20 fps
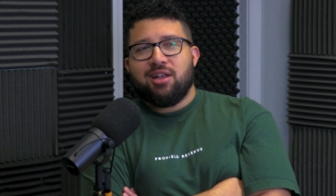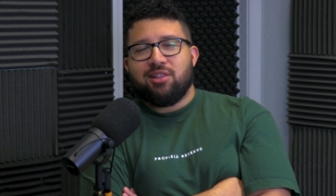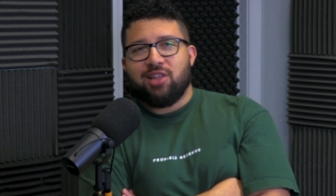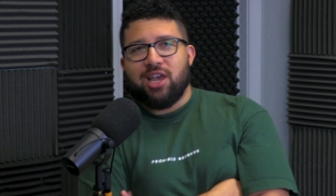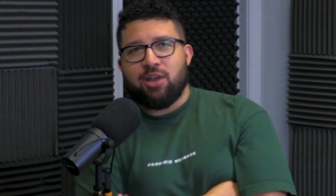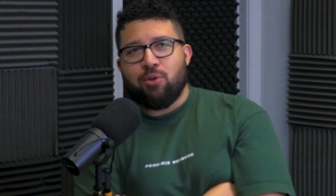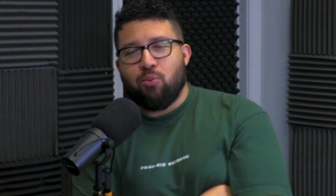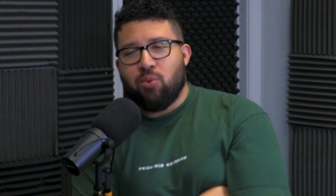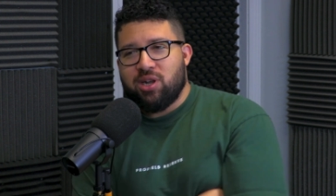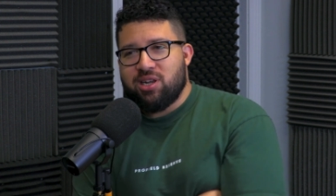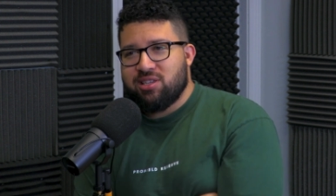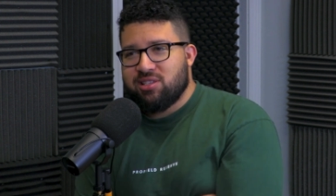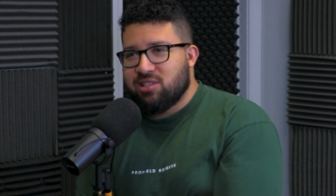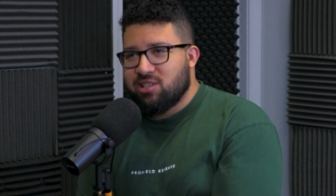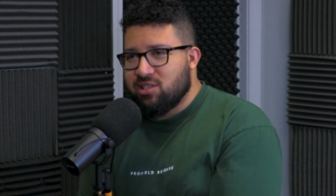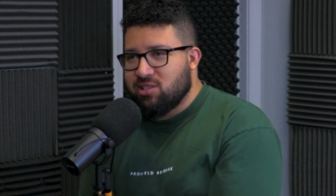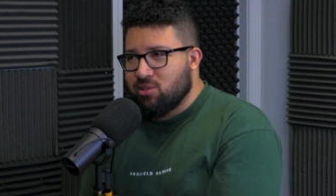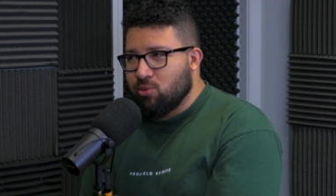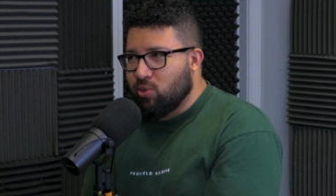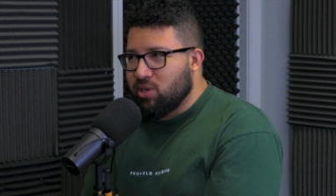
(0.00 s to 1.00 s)
Like, what is
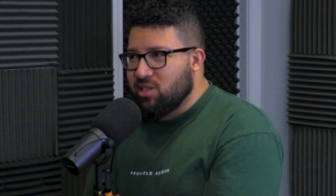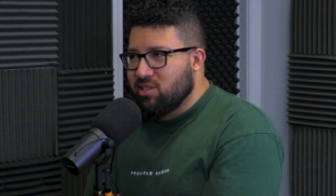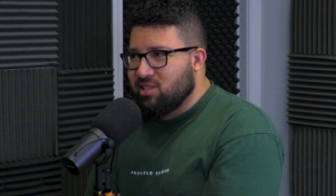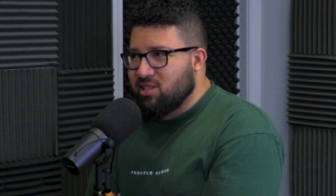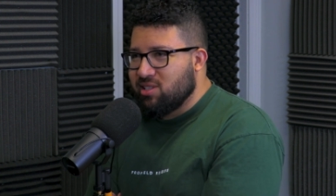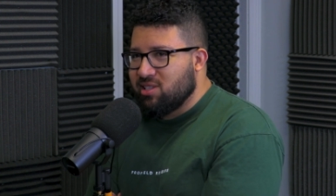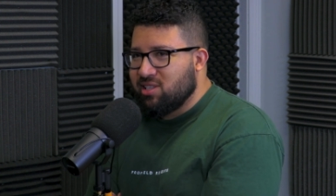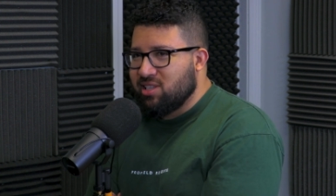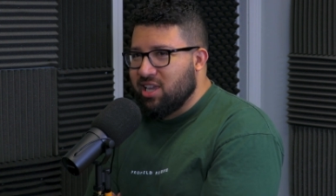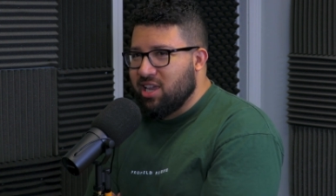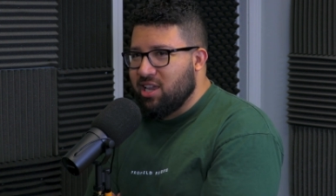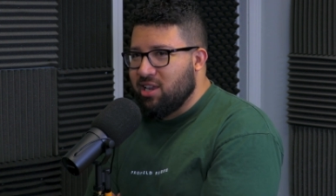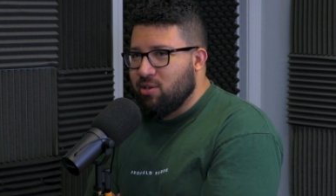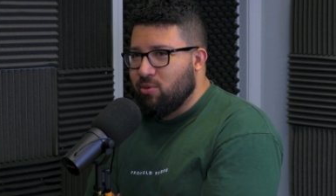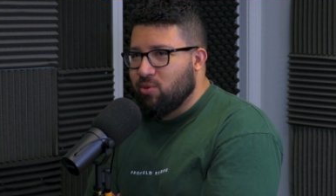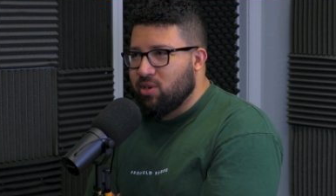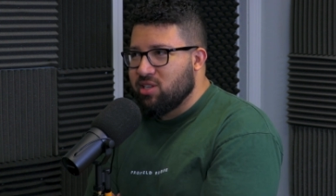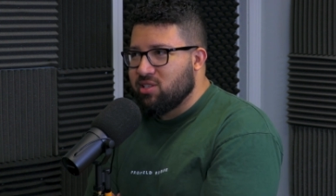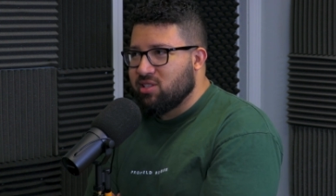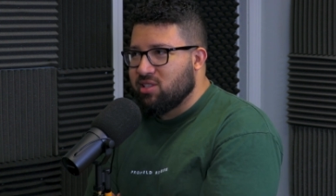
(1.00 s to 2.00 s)
this? What is the scene?
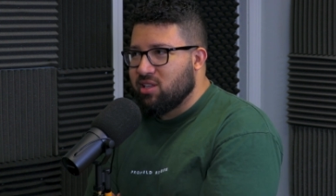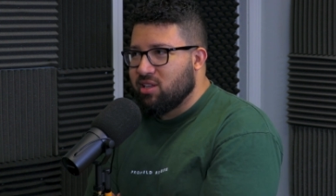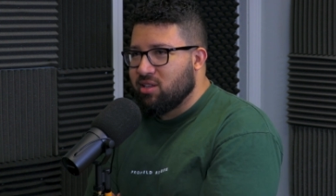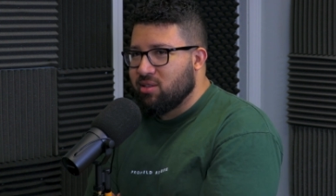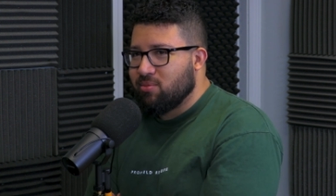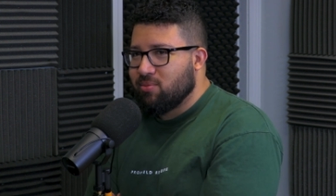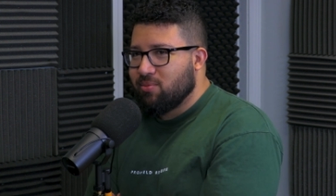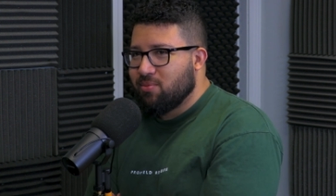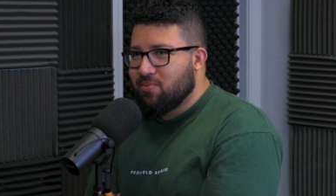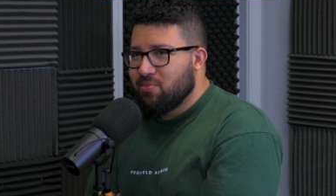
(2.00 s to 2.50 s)
What is the